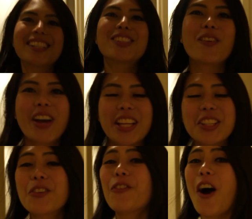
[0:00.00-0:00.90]
so when
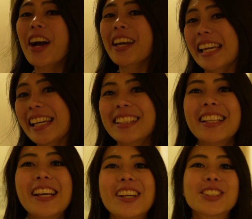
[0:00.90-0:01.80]
you walk
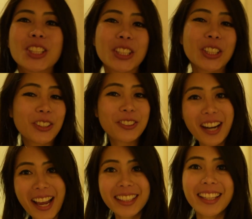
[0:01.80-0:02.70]
in, to your
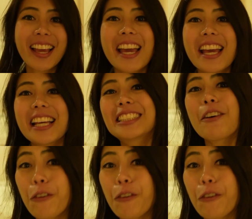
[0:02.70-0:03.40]
right is a